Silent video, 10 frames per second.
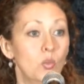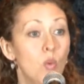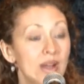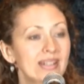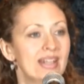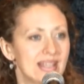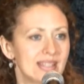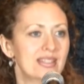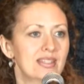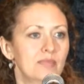
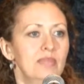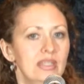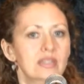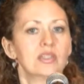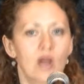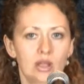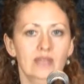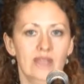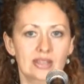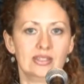Oneness means
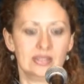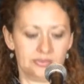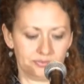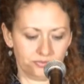all of us.